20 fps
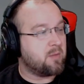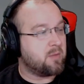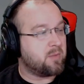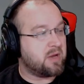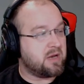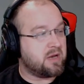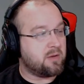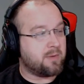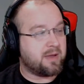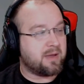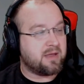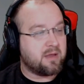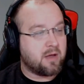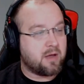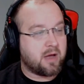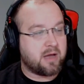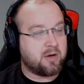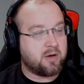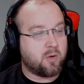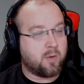But anyway,
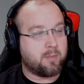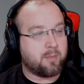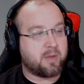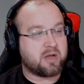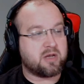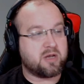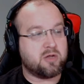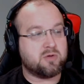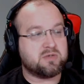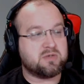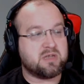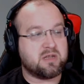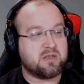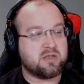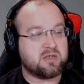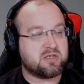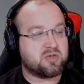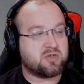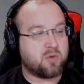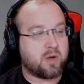I know I'm not going to use any of
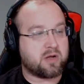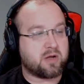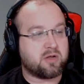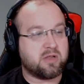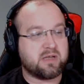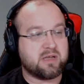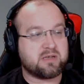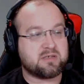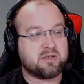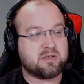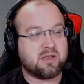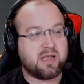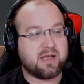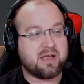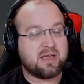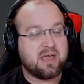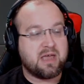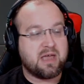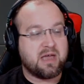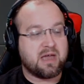this. So I click
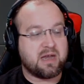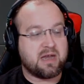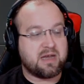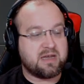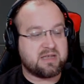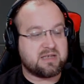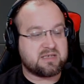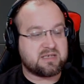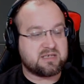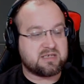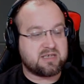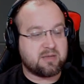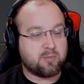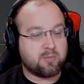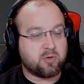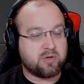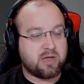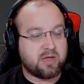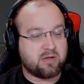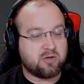select and I
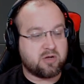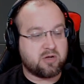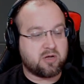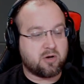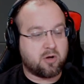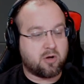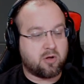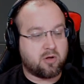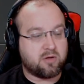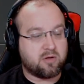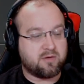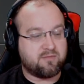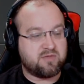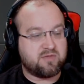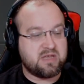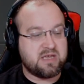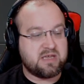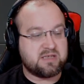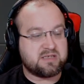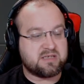disassemble. Now look at all of
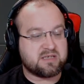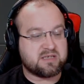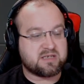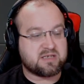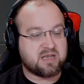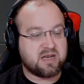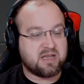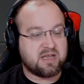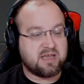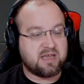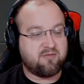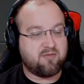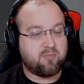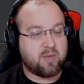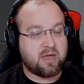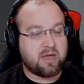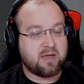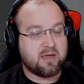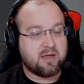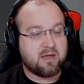these it's going to give
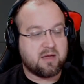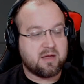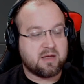me.